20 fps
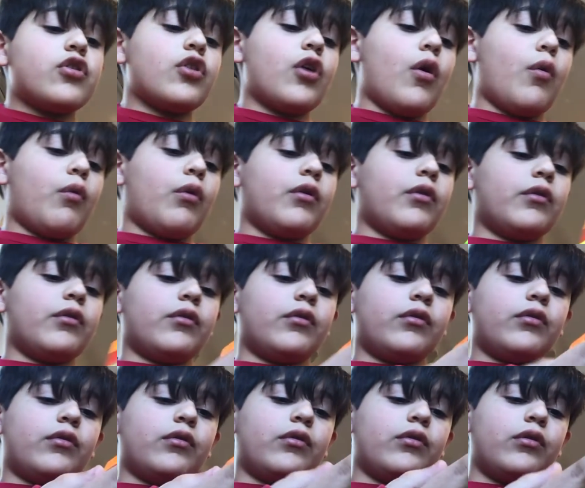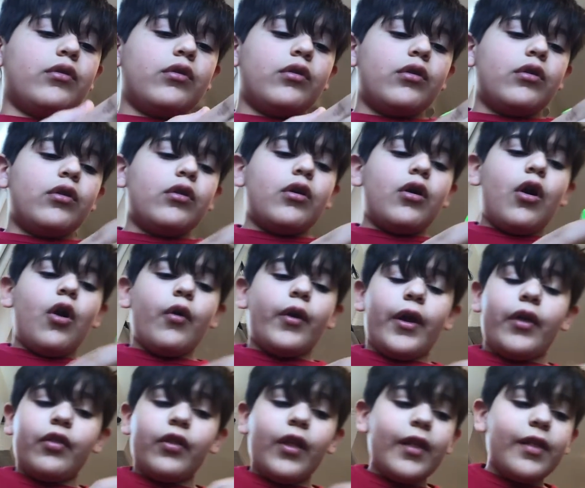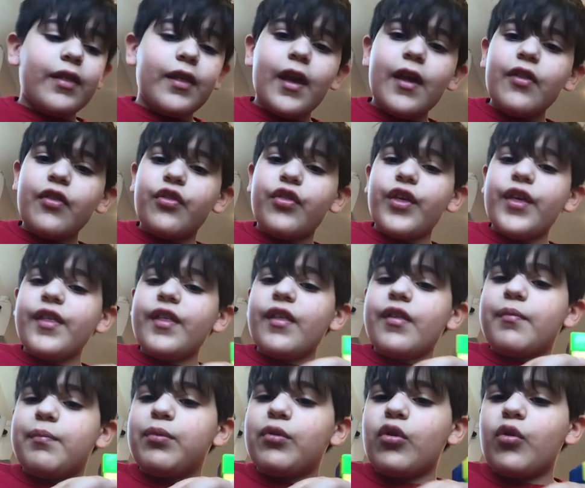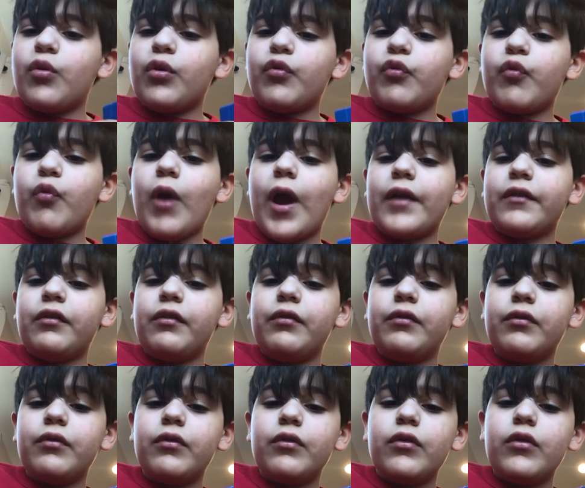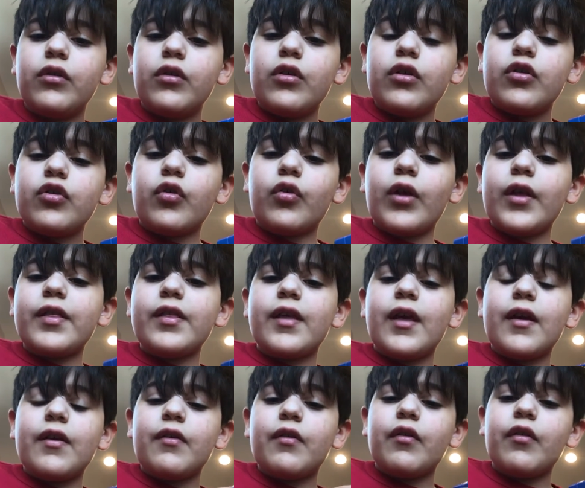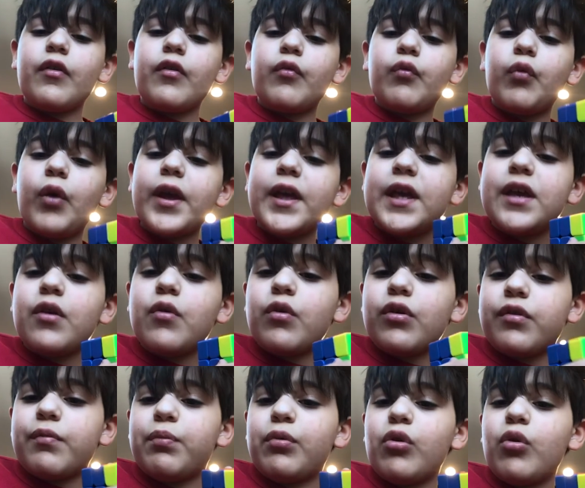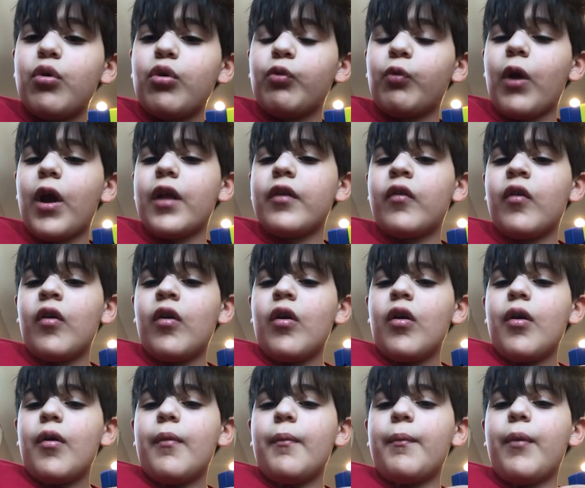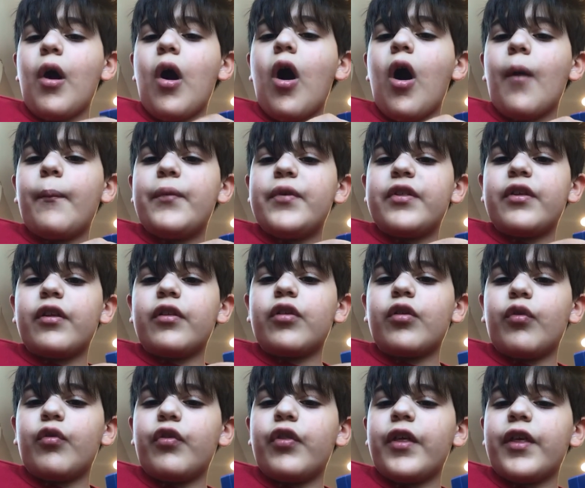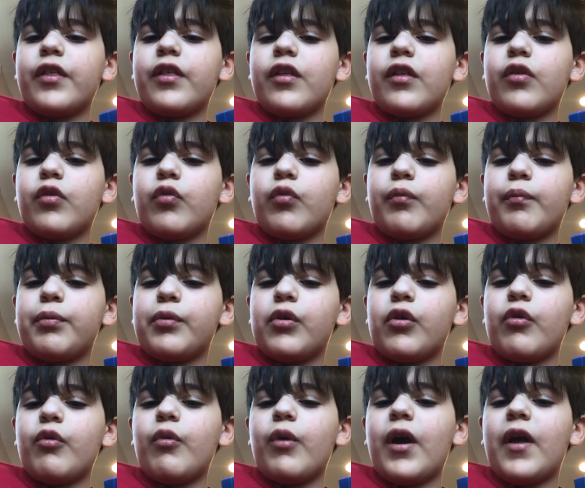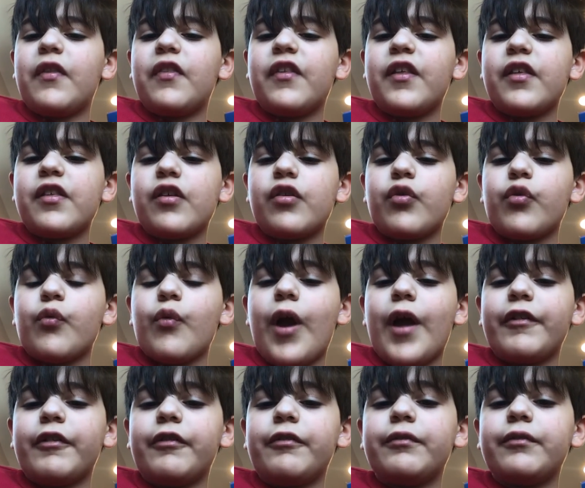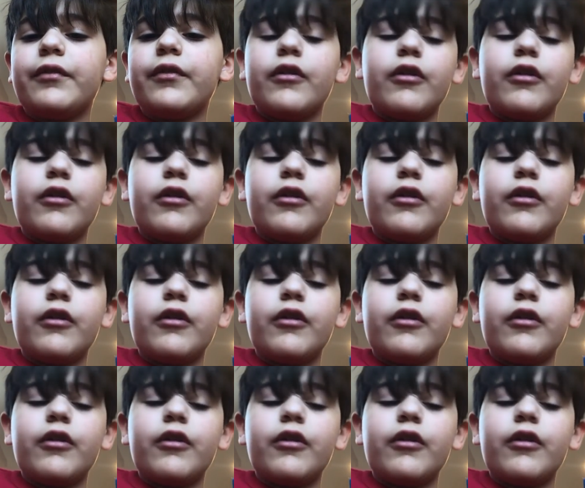So, okay, let's say this is blue and red. So let's say right here is blue and red, but opposite. So this is blue and this is red.